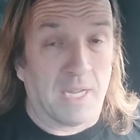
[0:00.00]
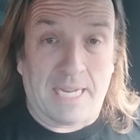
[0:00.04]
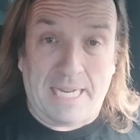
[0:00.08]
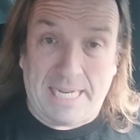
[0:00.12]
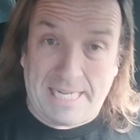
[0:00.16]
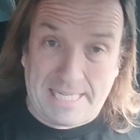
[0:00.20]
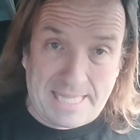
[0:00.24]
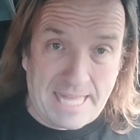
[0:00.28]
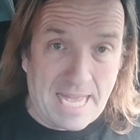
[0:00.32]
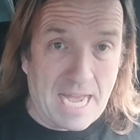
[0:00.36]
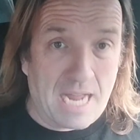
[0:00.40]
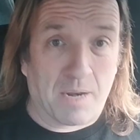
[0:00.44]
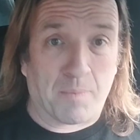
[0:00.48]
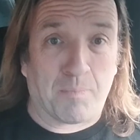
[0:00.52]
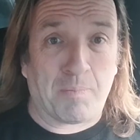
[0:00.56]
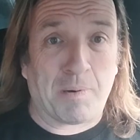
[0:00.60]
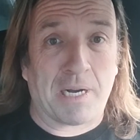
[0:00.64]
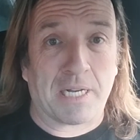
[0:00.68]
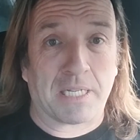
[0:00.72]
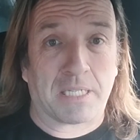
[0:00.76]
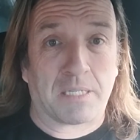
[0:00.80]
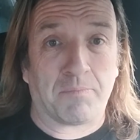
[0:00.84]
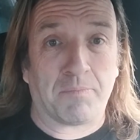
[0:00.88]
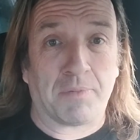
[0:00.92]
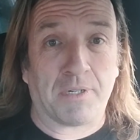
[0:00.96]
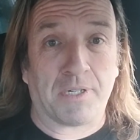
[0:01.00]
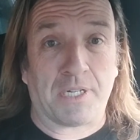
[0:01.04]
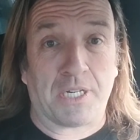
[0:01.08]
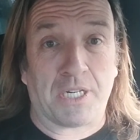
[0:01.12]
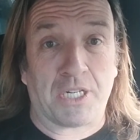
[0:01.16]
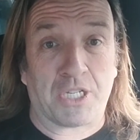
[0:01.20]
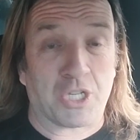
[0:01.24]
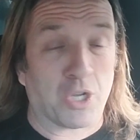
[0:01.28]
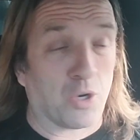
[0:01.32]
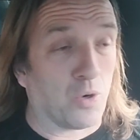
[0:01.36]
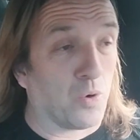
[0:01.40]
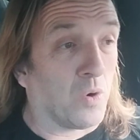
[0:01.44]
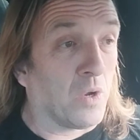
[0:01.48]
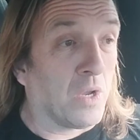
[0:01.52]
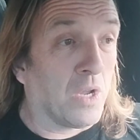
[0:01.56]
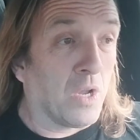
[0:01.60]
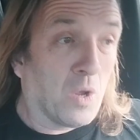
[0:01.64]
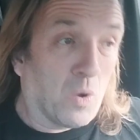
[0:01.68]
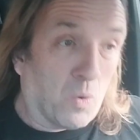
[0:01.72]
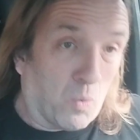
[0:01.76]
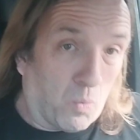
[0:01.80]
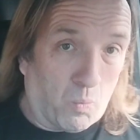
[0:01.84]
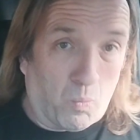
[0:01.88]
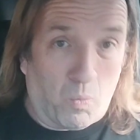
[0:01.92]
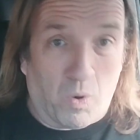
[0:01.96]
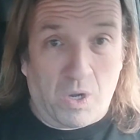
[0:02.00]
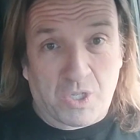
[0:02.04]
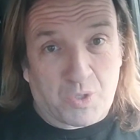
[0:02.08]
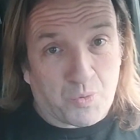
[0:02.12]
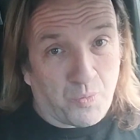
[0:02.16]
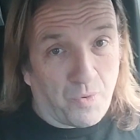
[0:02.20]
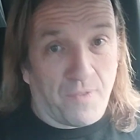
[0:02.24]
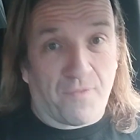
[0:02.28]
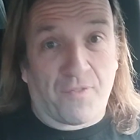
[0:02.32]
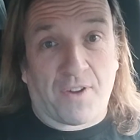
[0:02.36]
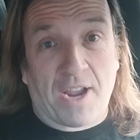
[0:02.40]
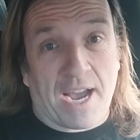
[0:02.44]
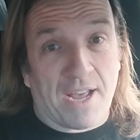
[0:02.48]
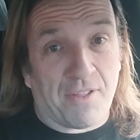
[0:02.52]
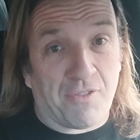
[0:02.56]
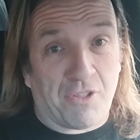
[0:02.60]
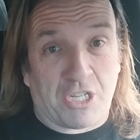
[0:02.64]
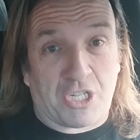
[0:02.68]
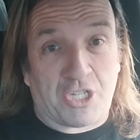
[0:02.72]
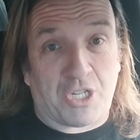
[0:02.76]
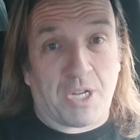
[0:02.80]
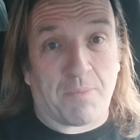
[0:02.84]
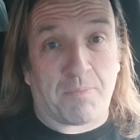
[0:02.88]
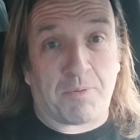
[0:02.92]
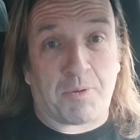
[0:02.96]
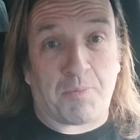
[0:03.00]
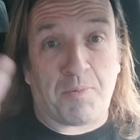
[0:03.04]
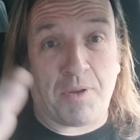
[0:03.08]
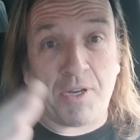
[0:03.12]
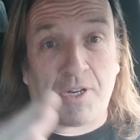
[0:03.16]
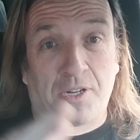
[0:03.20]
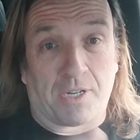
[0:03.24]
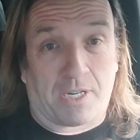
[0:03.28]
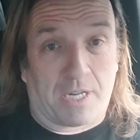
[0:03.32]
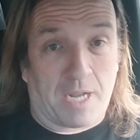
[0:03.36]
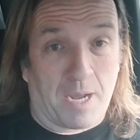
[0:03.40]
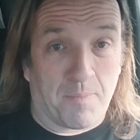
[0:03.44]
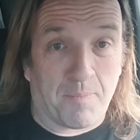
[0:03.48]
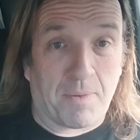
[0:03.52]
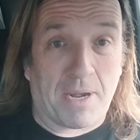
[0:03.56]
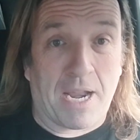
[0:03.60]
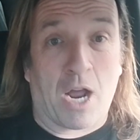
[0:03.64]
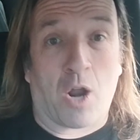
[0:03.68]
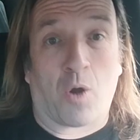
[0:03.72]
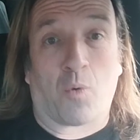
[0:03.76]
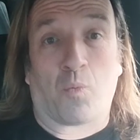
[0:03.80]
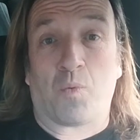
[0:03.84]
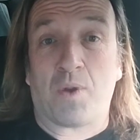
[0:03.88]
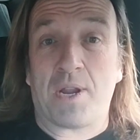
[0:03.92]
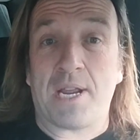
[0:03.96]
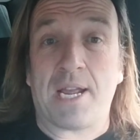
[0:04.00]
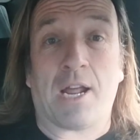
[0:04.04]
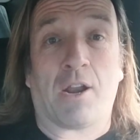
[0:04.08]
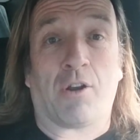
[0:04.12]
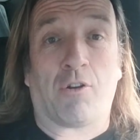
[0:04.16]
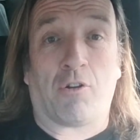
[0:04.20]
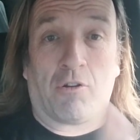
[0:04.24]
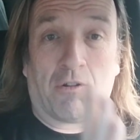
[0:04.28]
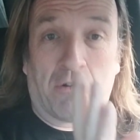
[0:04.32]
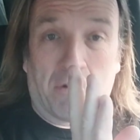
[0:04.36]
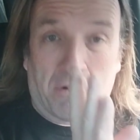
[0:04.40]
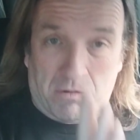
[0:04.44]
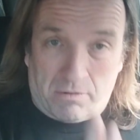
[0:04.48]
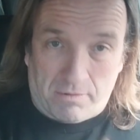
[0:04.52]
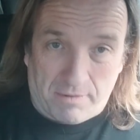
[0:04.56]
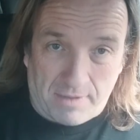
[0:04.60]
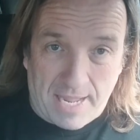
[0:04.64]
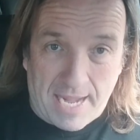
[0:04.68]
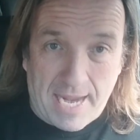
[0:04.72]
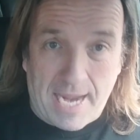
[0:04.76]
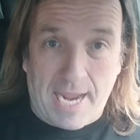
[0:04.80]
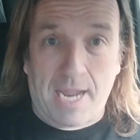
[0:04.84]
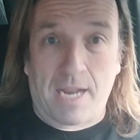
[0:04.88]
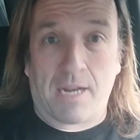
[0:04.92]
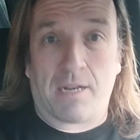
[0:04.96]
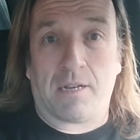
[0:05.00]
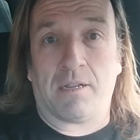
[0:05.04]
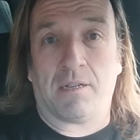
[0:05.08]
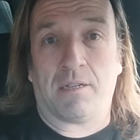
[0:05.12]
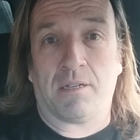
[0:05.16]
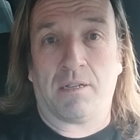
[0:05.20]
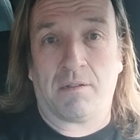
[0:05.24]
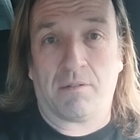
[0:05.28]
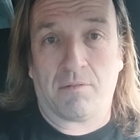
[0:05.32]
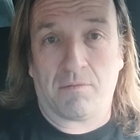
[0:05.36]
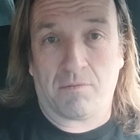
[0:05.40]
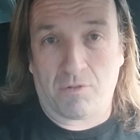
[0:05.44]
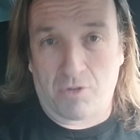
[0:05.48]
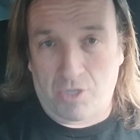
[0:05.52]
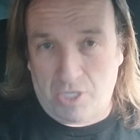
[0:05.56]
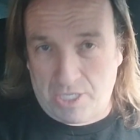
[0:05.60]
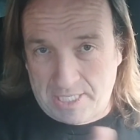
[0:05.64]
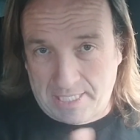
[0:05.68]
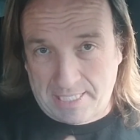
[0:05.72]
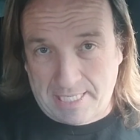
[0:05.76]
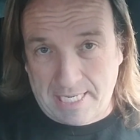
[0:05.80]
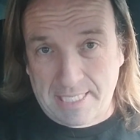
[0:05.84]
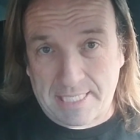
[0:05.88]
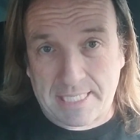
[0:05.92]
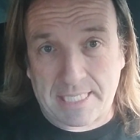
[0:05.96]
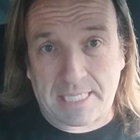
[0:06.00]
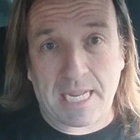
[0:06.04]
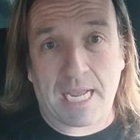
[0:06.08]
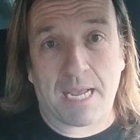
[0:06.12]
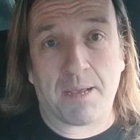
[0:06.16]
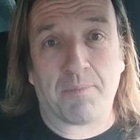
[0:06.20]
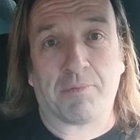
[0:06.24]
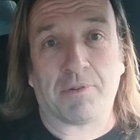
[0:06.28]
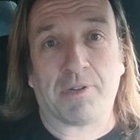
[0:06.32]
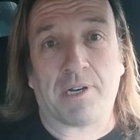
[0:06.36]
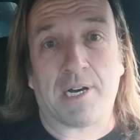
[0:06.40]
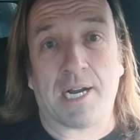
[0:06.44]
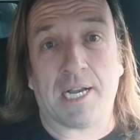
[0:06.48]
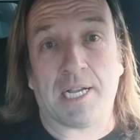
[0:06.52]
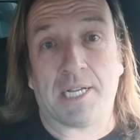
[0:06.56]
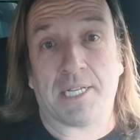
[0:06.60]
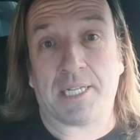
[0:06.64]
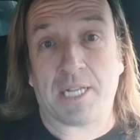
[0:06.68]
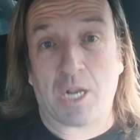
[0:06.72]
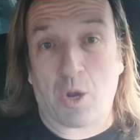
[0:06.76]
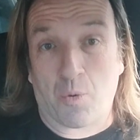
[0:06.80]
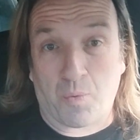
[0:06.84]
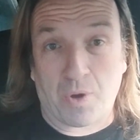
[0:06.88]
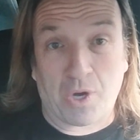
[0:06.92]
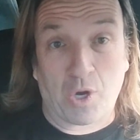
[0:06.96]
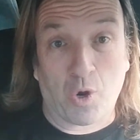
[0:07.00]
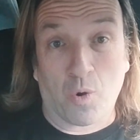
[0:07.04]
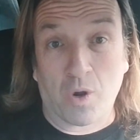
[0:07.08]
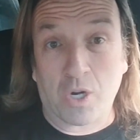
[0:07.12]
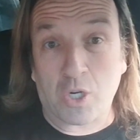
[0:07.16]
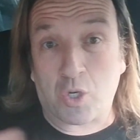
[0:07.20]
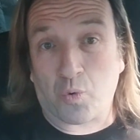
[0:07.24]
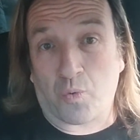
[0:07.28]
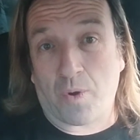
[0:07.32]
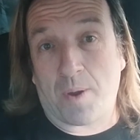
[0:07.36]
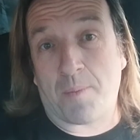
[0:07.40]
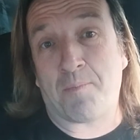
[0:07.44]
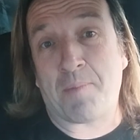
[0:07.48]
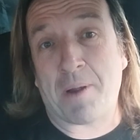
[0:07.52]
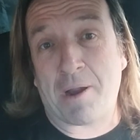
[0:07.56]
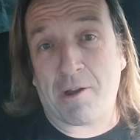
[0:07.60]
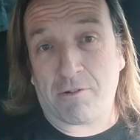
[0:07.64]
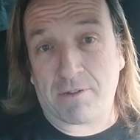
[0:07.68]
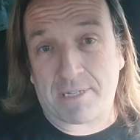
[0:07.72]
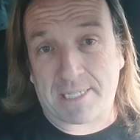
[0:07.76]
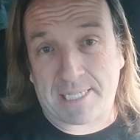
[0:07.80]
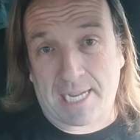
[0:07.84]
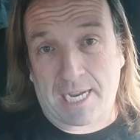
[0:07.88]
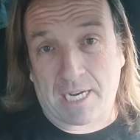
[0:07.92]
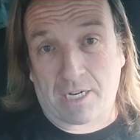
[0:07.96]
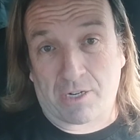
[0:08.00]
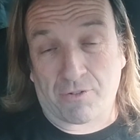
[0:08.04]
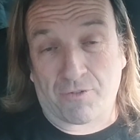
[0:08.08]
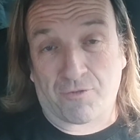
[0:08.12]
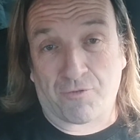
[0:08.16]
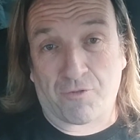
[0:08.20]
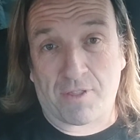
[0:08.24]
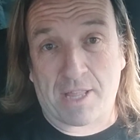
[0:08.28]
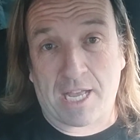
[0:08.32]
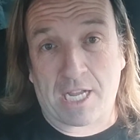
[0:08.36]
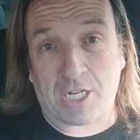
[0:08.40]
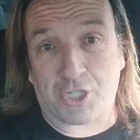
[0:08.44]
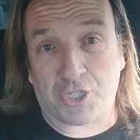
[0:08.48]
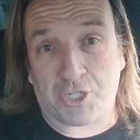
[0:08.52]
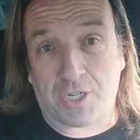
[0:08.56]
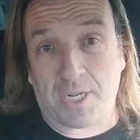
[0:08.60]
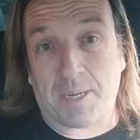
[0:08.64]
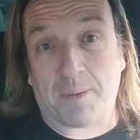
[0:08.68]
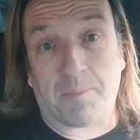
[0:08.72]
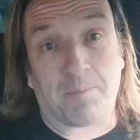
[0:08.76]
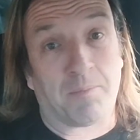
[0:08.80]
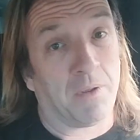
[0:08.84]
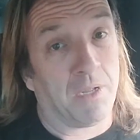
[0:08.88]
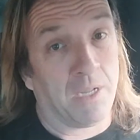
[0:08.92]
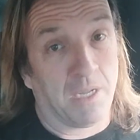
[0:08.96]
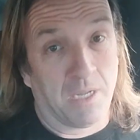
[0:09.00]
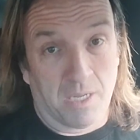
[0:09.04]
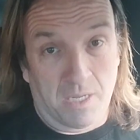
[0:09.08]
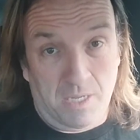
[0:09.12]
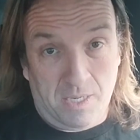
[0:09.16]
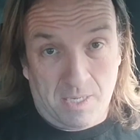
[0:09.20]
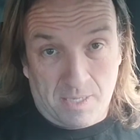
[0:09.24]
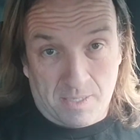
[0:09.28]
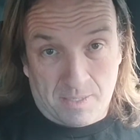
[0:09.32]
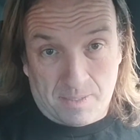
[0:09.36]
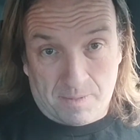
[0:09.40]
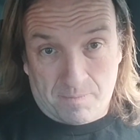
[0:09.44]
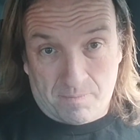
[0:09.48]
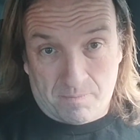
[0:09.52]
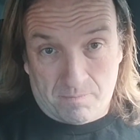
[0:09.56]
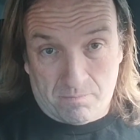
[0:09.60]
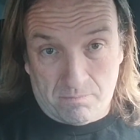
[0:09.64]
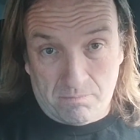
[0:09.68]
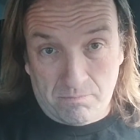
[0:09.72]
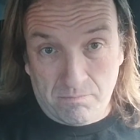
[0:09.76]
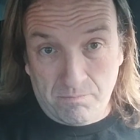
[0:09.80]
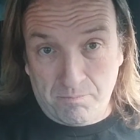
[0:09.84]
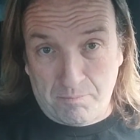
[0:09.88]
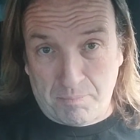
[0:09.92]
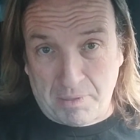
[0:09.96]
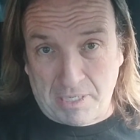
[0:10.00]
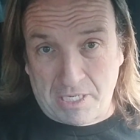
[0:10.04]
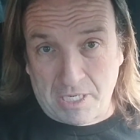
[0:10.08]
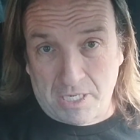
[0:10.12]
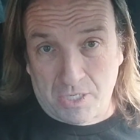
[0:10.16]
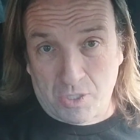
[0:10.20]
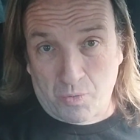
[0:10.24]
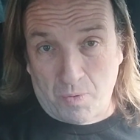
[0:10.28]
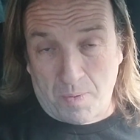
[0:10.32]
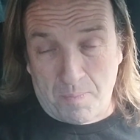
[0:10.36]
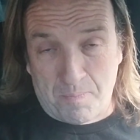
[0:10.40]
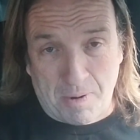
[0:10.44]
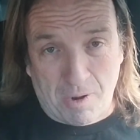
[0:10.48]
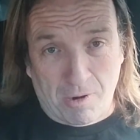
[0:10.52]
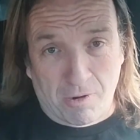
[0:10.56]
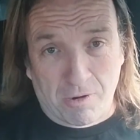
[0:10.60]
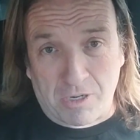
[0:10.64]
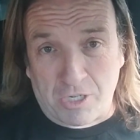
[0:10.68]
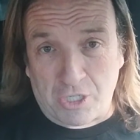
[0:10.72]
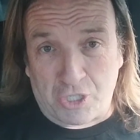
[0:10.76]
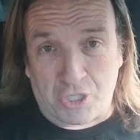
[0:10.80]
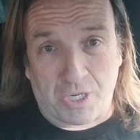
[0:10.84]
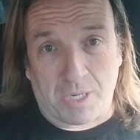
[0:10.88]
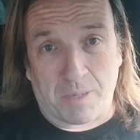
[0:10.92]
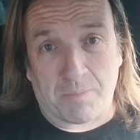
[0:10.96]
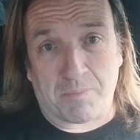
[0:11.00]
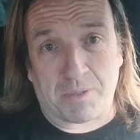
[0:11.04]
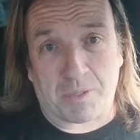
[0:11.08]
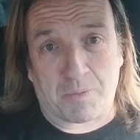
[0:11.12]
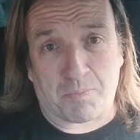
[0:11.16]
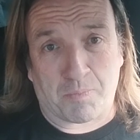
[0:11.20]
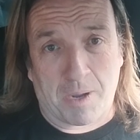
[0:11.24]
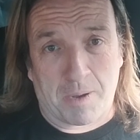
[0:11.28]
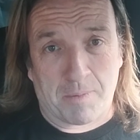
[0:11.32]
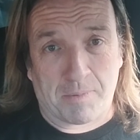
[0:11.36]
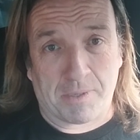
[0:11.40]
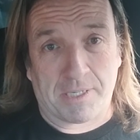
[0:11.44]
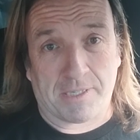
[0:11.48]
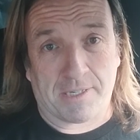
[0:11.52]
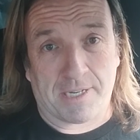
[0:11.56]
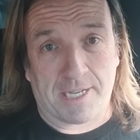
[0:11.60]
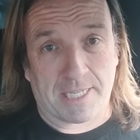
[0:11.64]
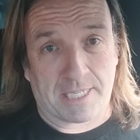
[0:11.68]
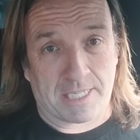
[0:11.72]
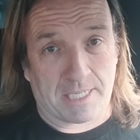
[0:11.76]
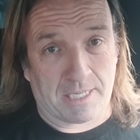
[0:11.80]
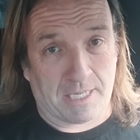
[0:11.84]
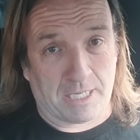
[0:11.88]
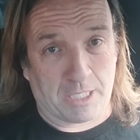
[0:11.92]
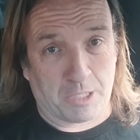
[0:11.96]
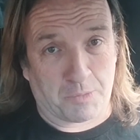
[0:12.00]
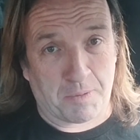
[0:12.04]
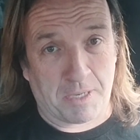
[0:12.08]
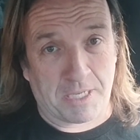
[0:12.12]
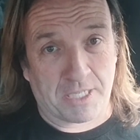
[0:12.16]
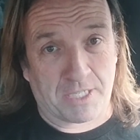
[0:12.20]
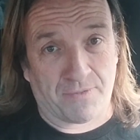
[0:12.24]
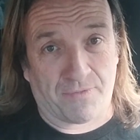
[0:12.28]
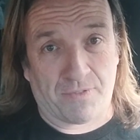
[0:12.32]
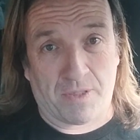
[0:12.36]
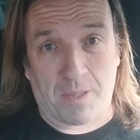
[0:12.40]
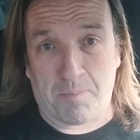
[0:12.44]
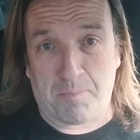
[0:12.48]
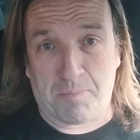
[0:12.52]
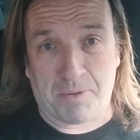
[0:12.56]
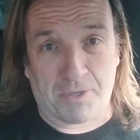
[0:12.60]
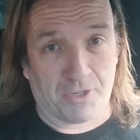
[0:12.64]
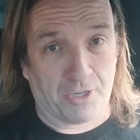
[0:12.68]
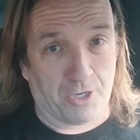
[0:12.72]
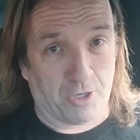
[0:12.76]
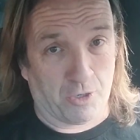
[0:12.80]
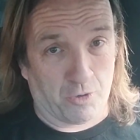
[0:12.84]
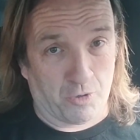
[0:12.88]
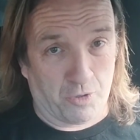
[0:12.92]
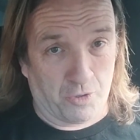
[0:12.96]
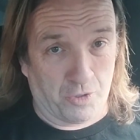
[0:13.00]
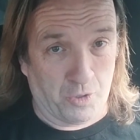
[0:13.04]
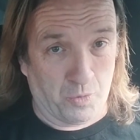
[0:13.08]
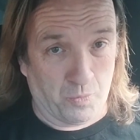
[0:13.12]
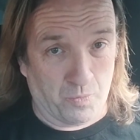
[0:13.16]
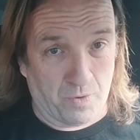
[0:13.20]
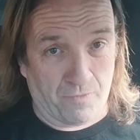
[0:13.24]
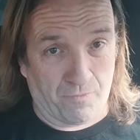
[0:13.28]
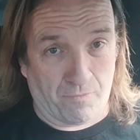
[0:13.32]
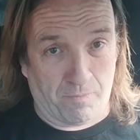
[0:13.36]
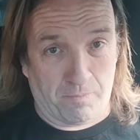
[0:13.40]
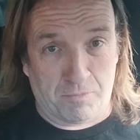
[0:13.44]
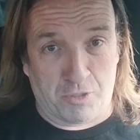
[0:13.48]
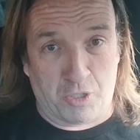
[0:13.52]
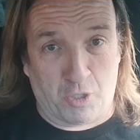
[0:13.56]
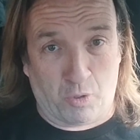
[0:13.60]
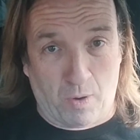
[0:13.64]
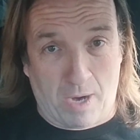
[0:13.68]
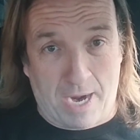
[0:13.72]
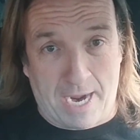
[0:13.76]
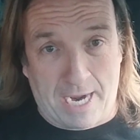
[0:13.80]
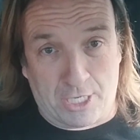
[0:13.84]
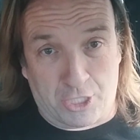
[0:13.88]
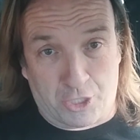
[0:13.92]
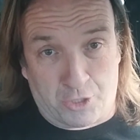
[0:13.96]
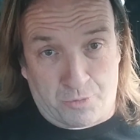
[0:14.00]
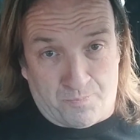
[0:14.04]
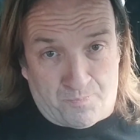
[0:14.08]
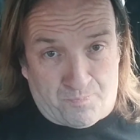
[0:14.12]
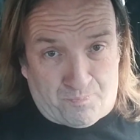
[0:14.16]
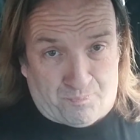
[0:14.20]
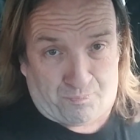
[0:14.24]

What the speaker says: Is that a possibility? So once we've gotten the ship to be able to come down, re-enter, land, get stabilized, and we go into repair cycle for that ship, because repairing a ship is probably less expensive than building a whole new one from scratch,